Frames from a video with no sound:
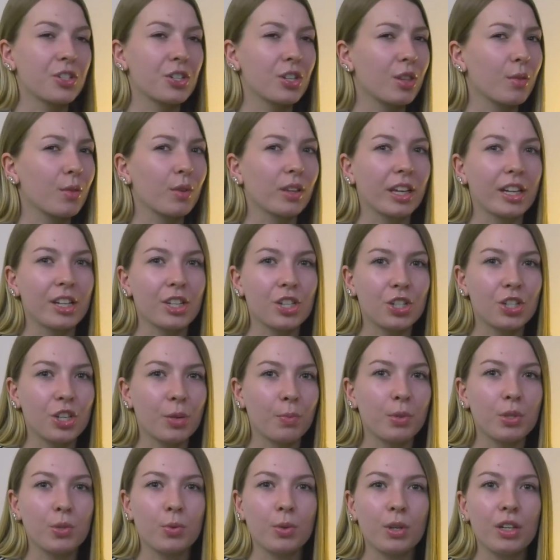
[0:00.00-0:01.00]
the
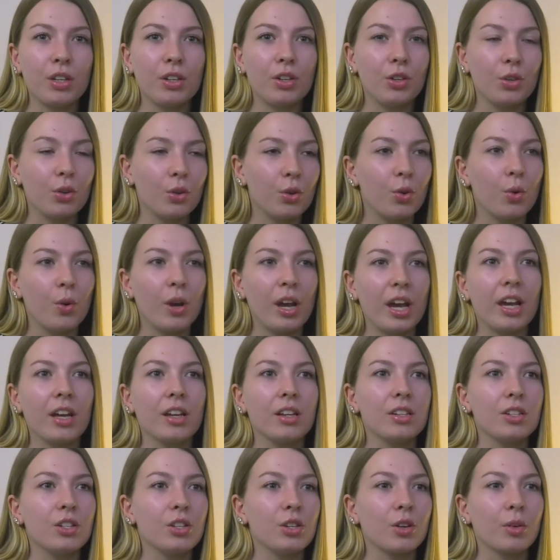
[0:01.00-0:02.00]
relationship between you
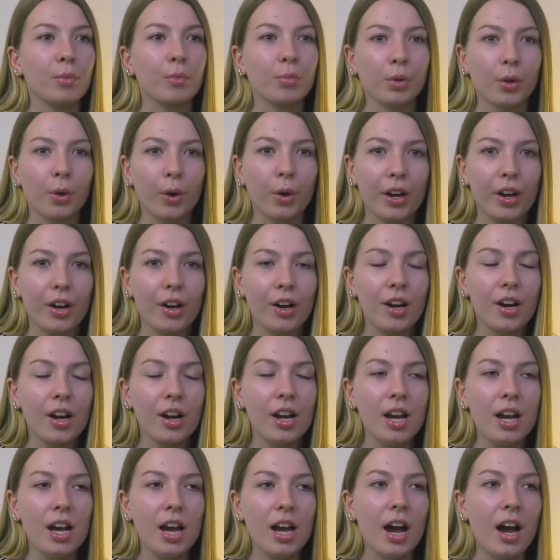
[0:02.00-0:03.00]
and your employer.
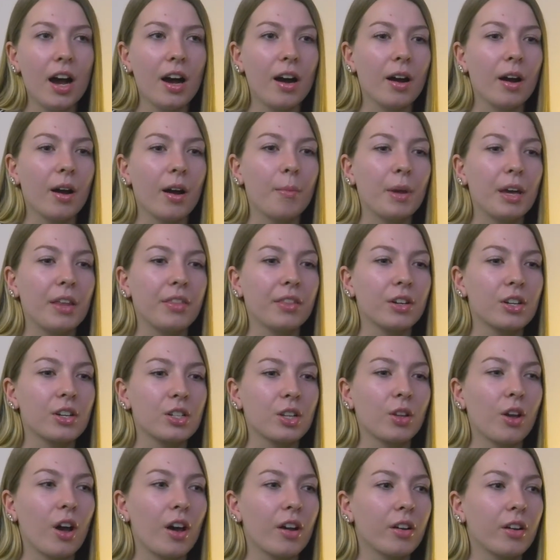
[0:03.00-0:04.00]
And there's
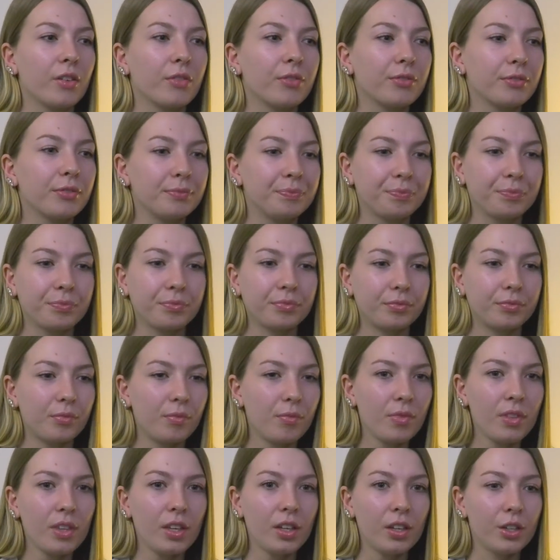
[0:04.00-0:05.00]
a lot of
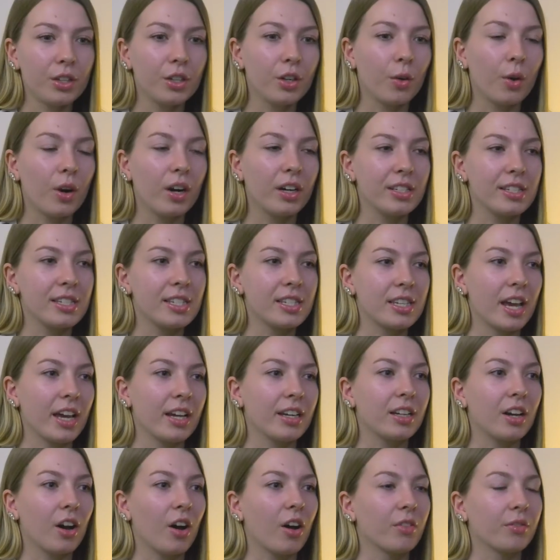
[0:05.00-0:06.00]

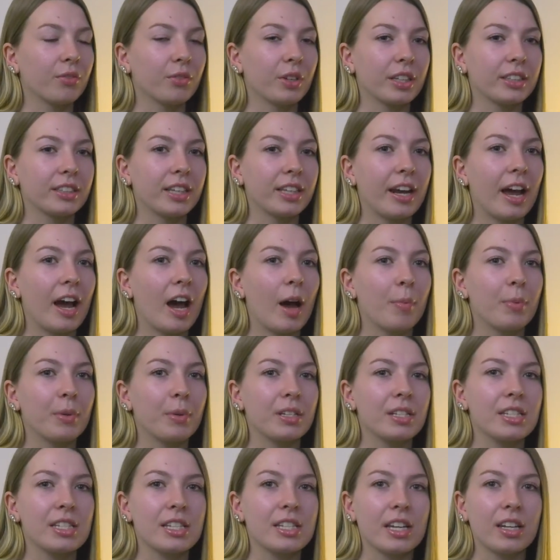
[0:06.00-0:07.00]
unsaid conflict that
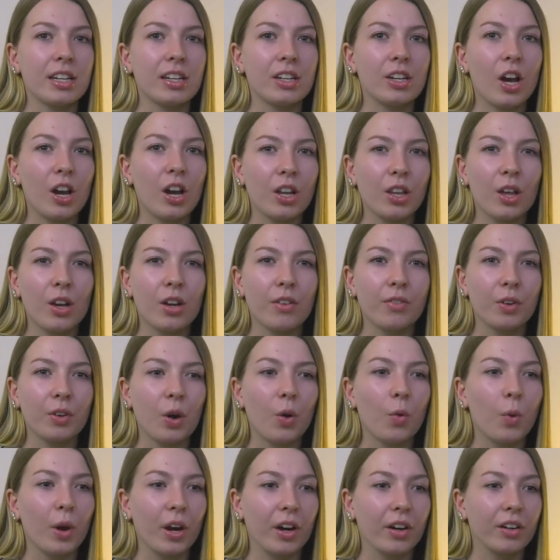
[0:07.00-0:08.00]
happens, and not a lot of
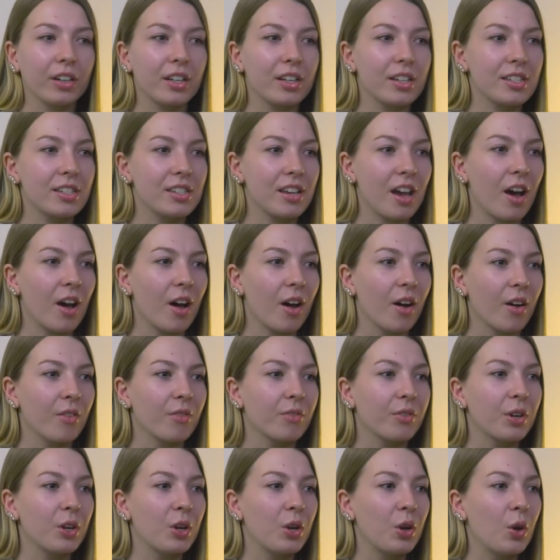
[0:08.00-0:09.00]
awareness
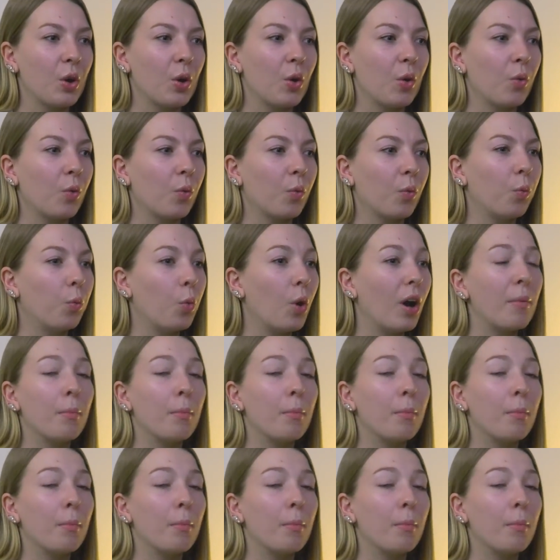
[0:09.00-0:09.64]
of what